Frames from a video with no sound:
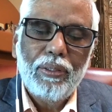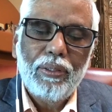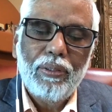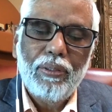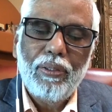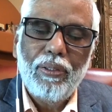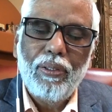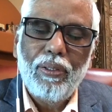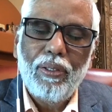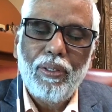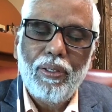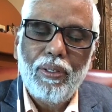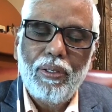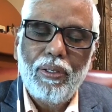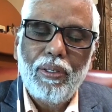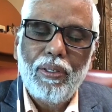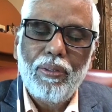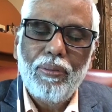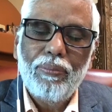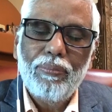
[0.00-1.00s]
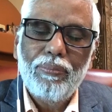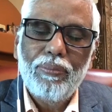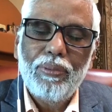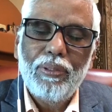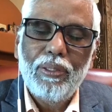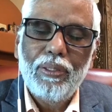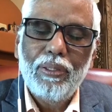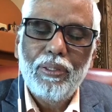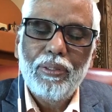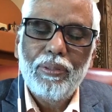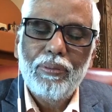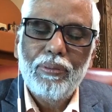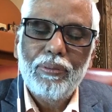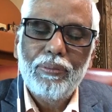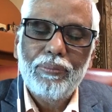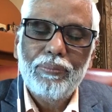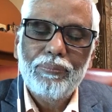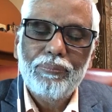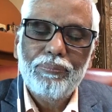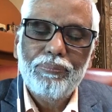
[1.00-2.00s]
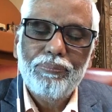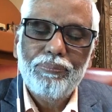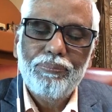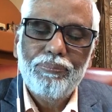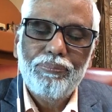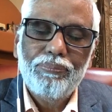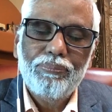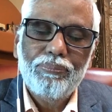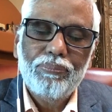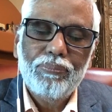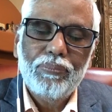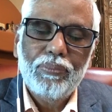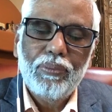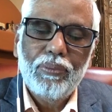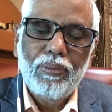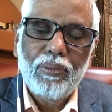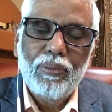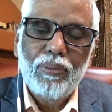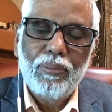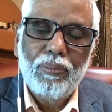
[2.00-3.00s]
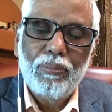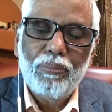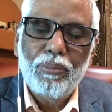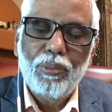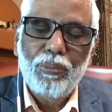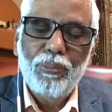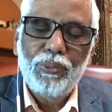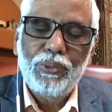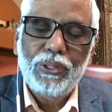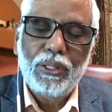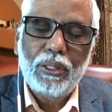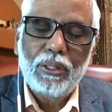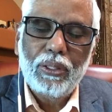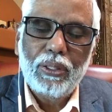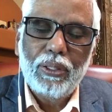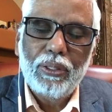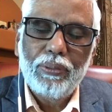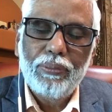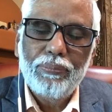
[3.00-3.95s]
all around the Bru chakra.